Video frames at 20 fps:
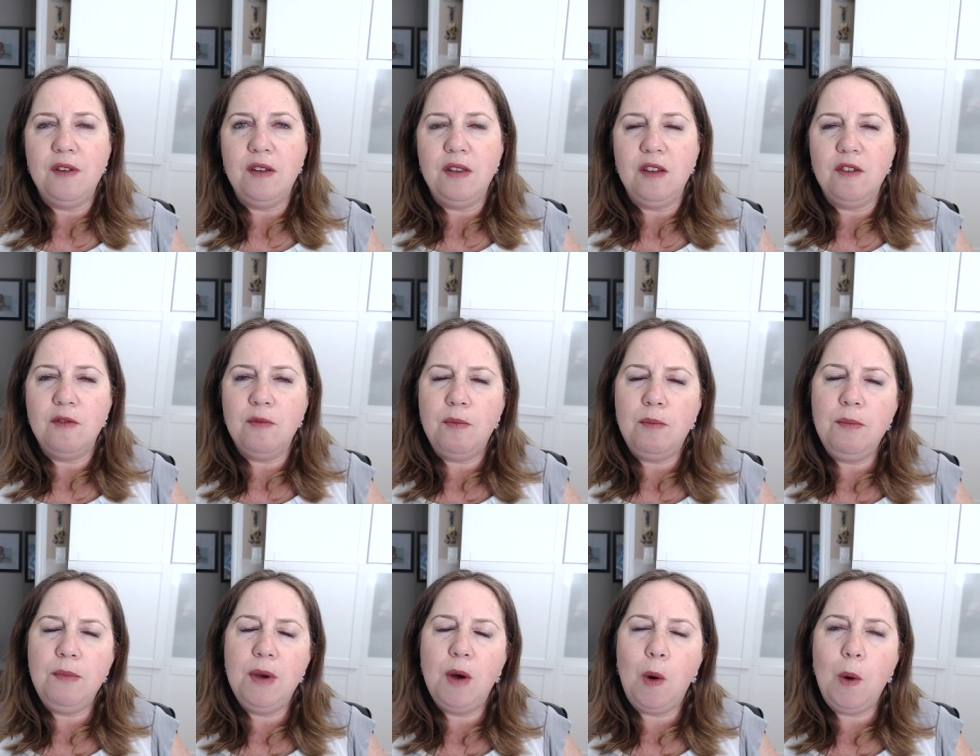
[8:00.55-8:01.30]
and if
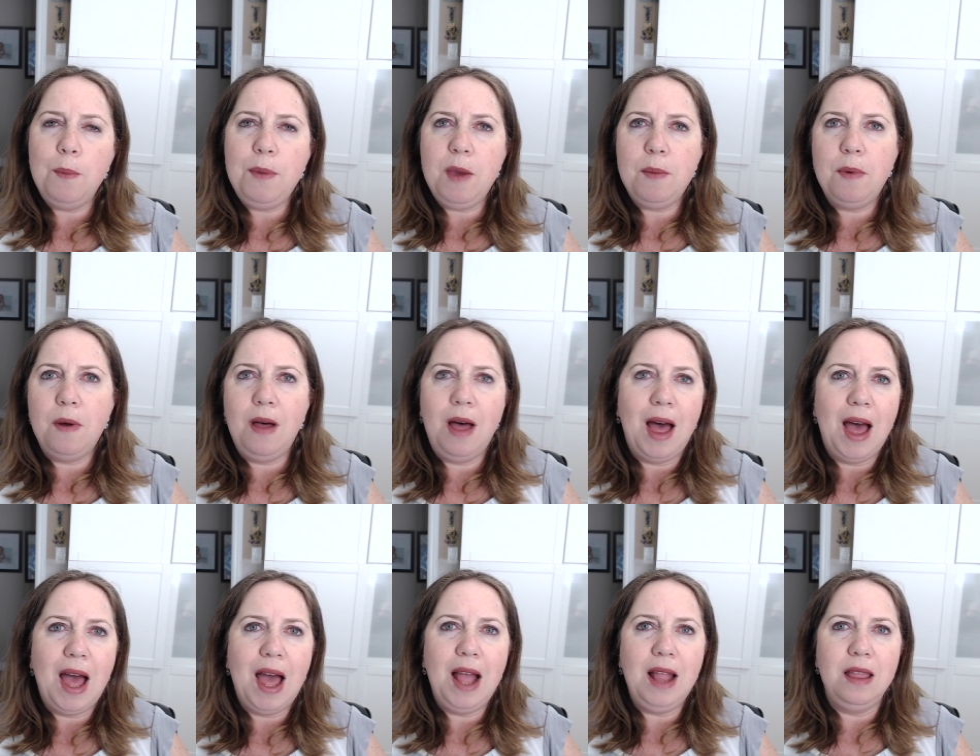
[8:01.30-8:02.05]
more people
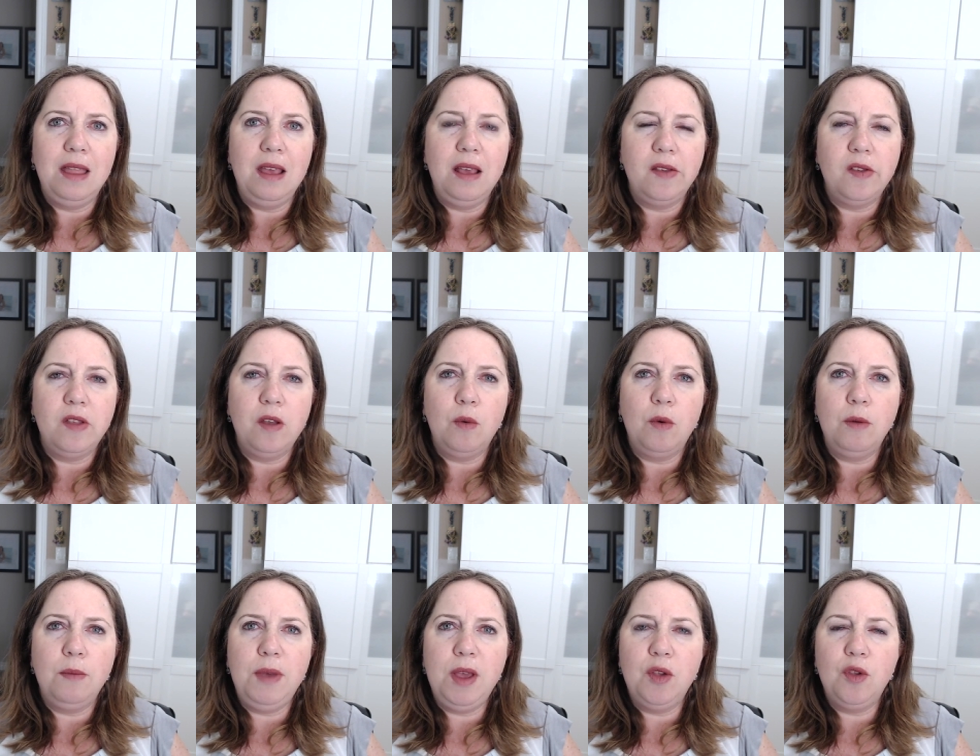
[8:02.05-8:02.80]
had this there
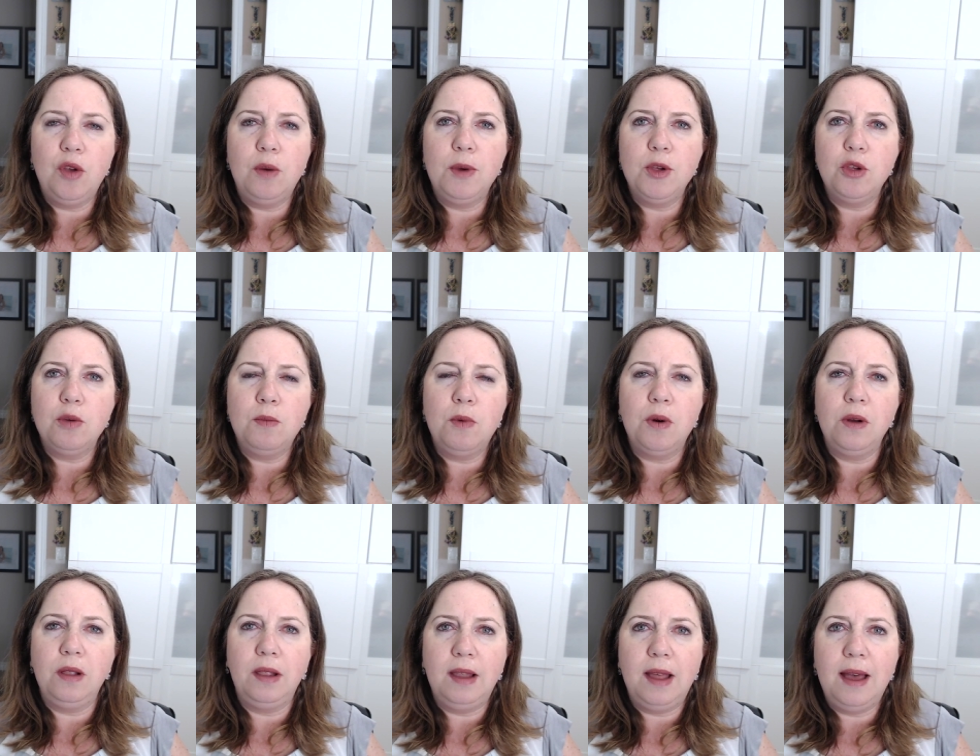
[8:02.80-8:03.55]
would be so much
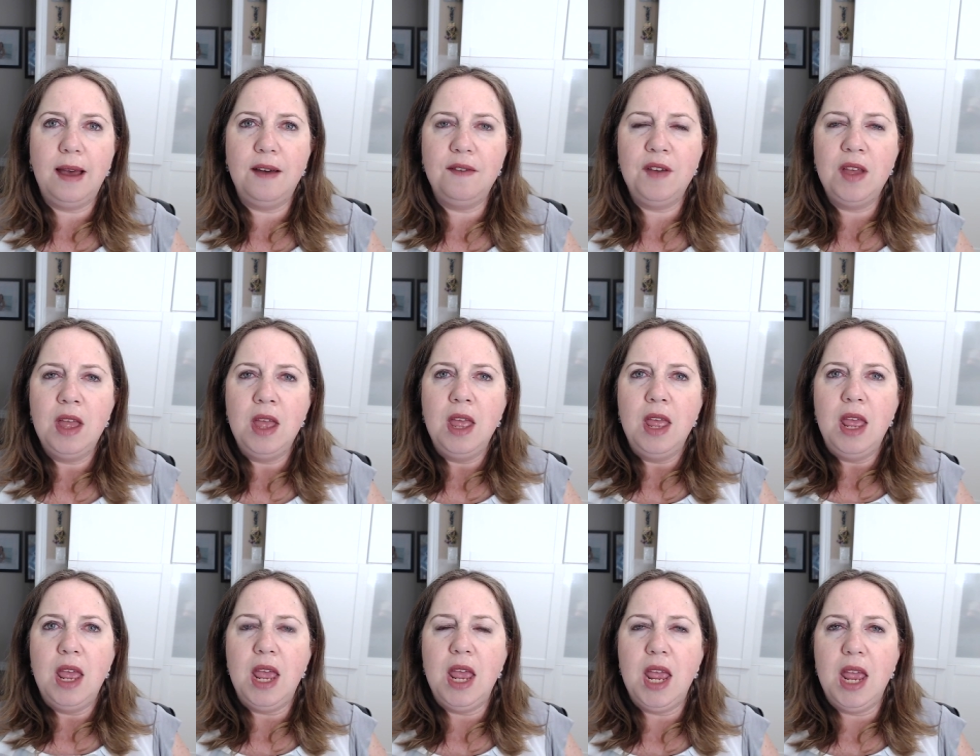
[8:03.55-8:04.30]
more love
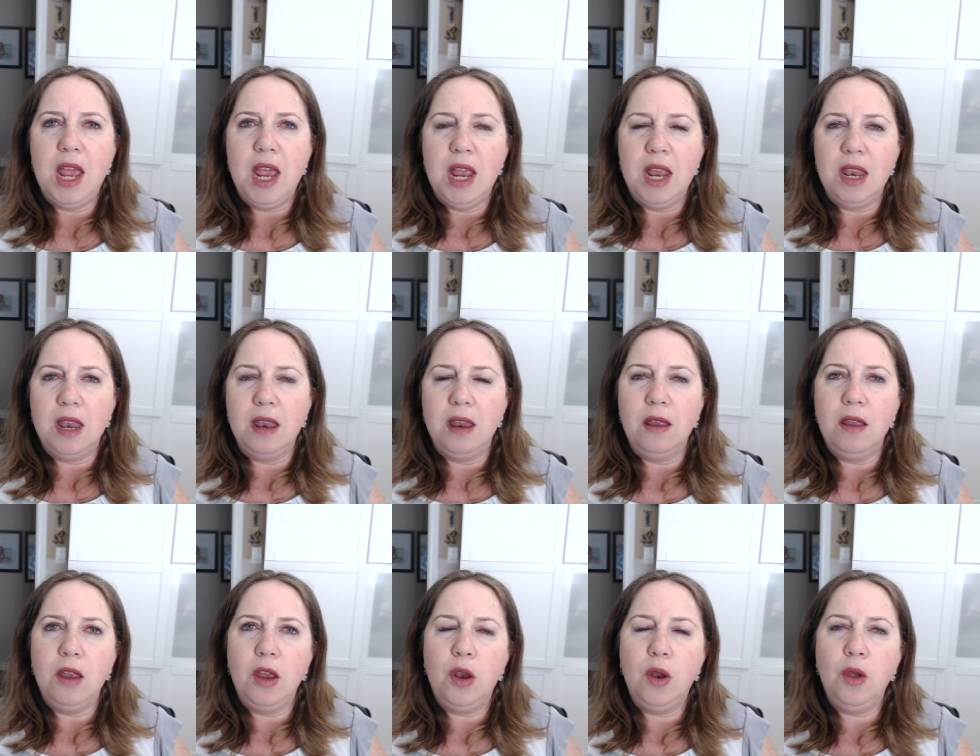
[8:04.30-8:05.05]
and
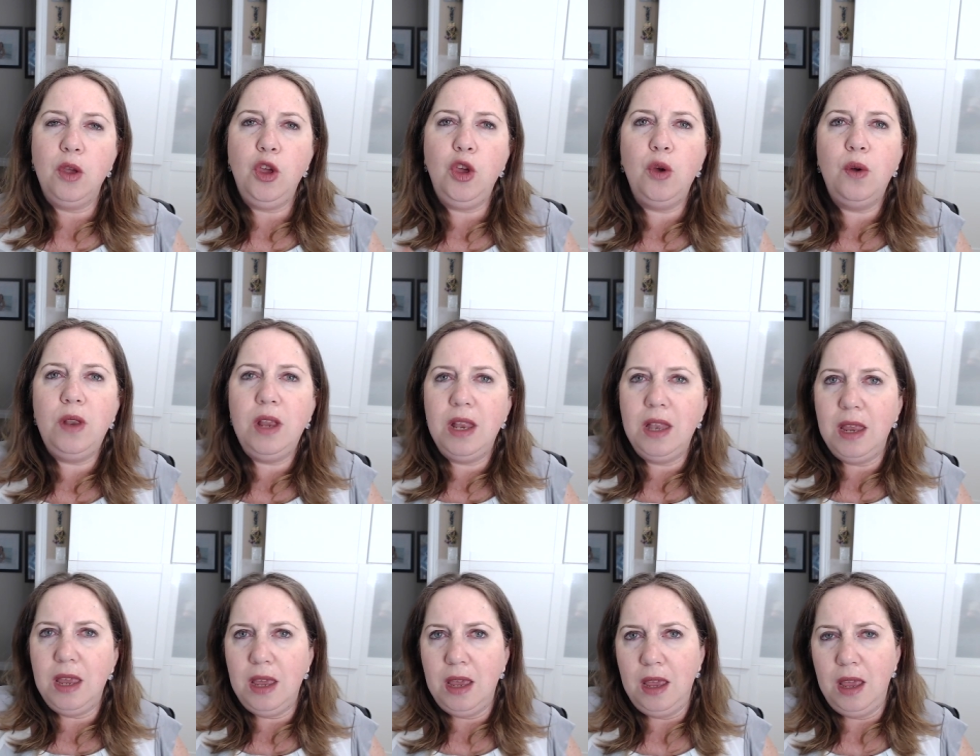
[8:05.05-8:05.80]
in
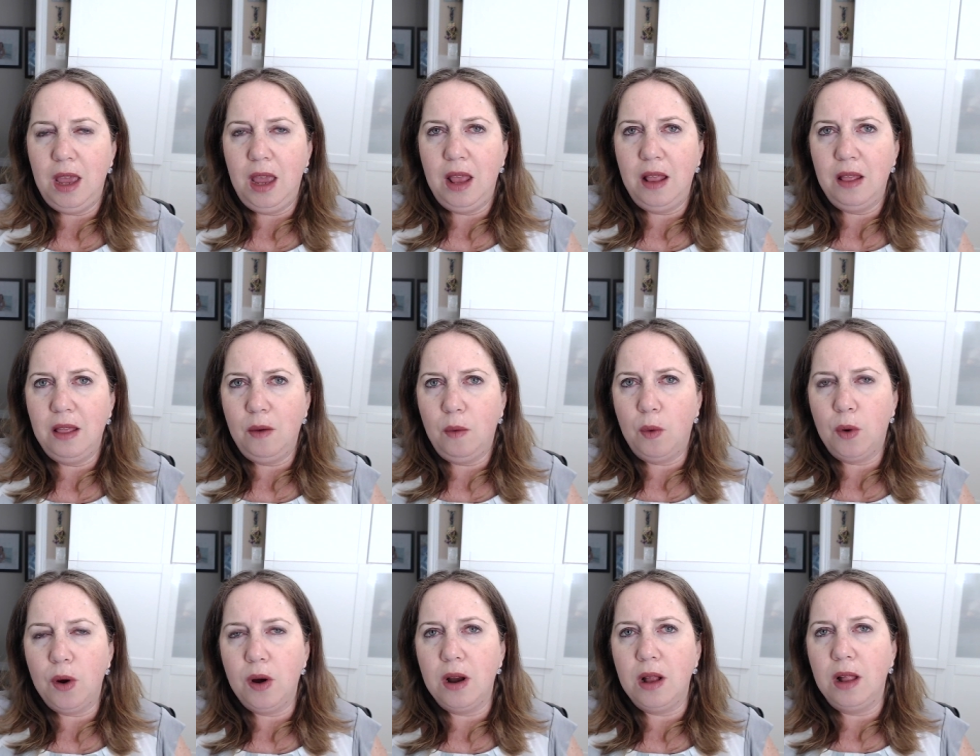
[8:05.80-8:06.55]
unity in the
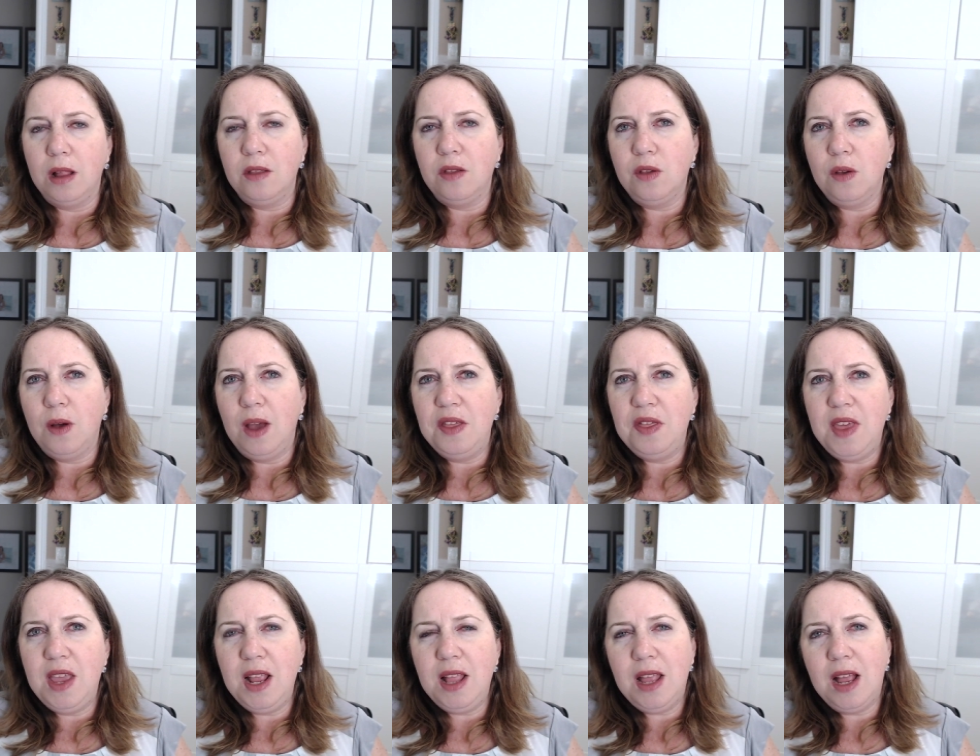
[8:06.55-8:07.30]
world so i
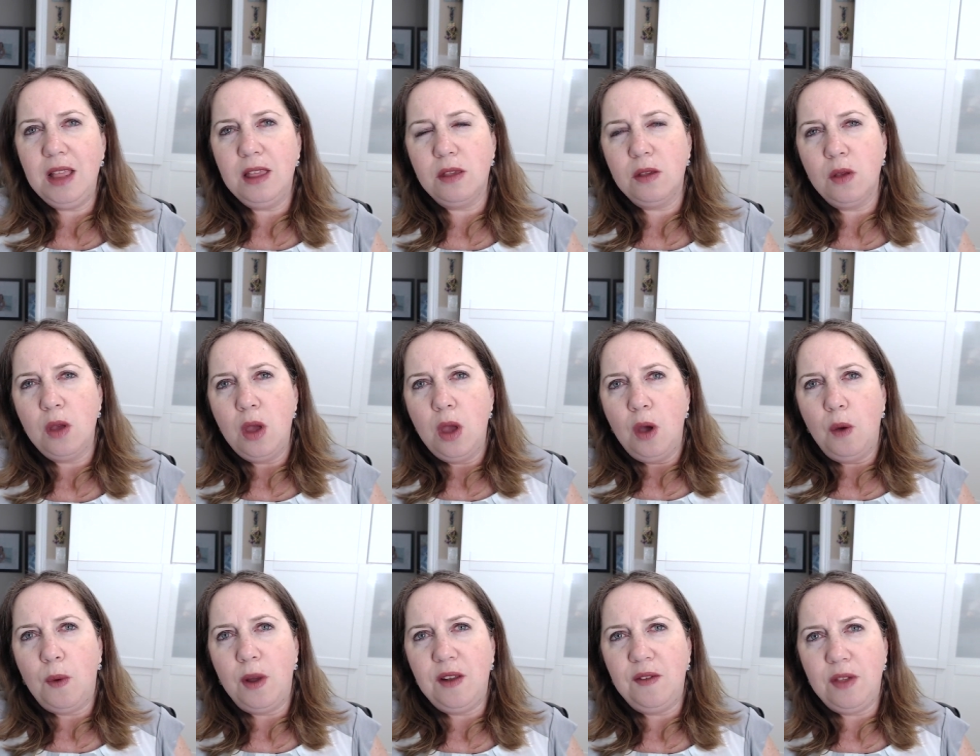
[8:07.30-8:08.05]
think that's
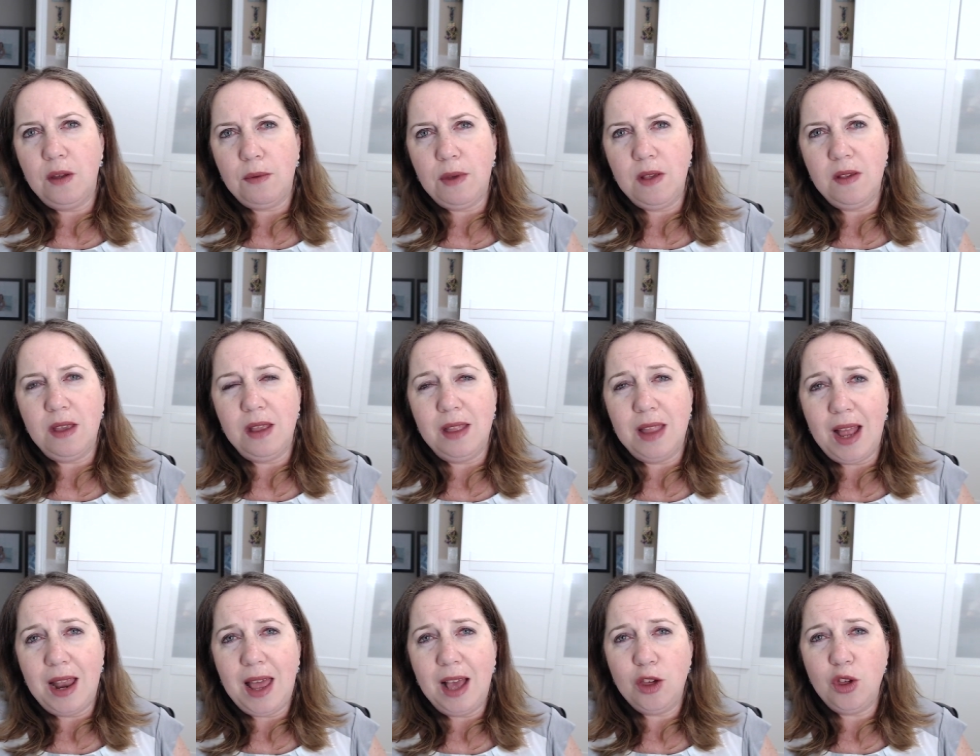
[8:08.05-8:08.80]
one of the reasons
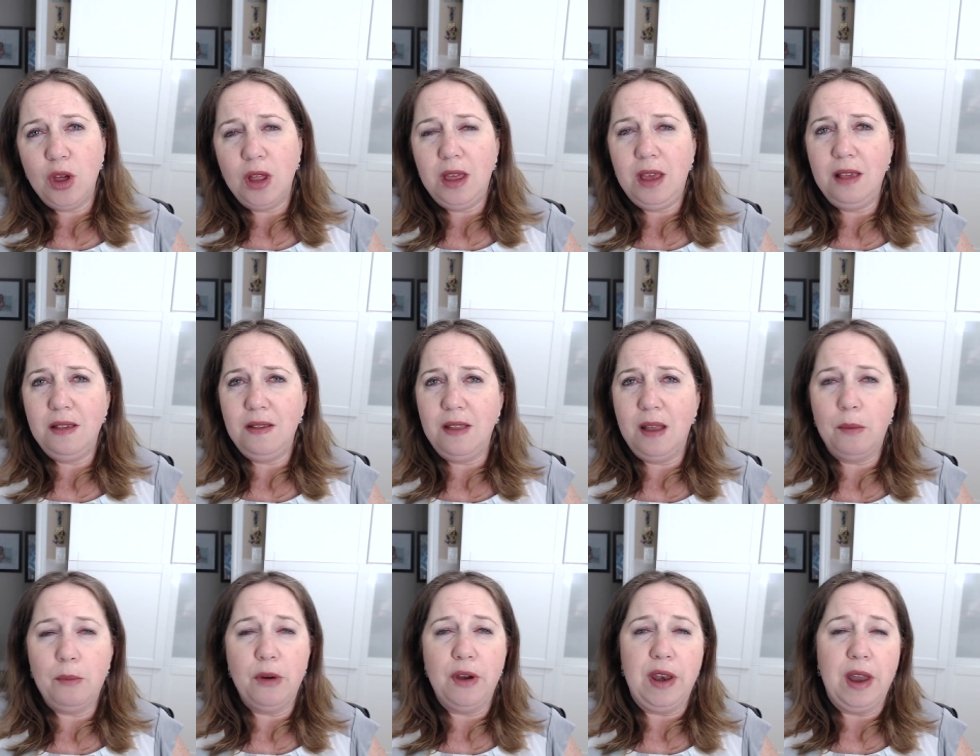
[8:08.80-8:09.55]
that actually is
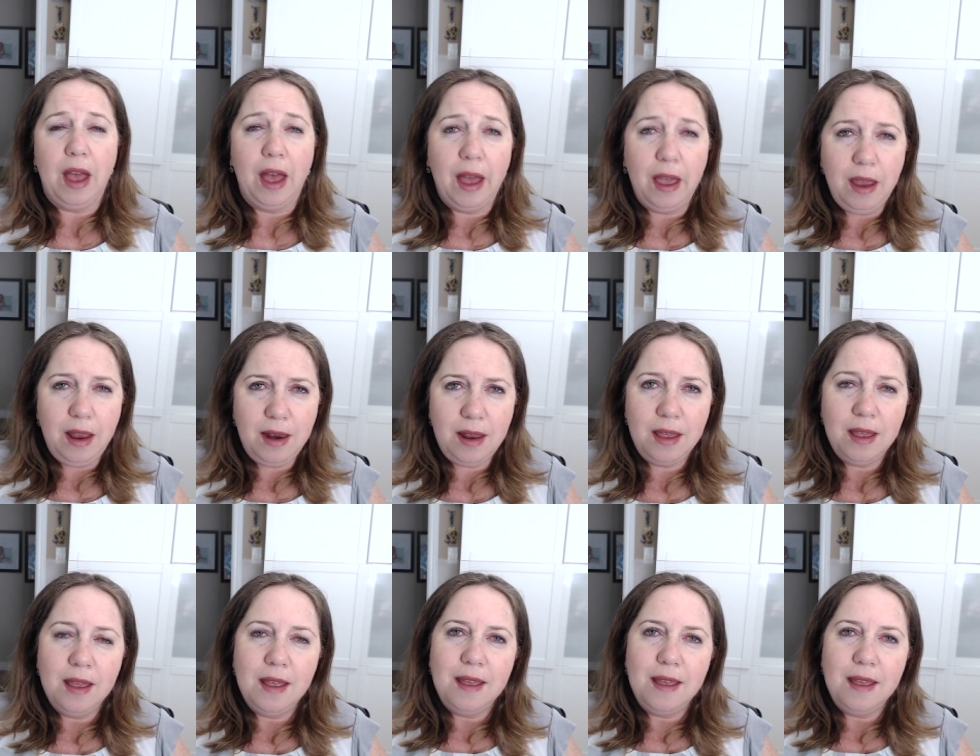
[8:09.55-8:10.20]
number nine